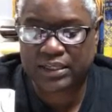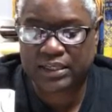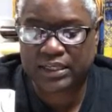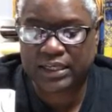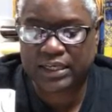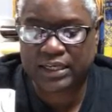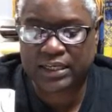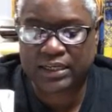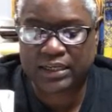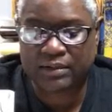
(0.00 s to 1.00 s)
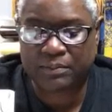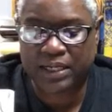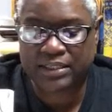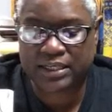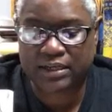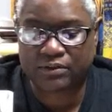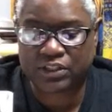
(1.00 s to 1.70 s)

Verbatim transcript: any in my town.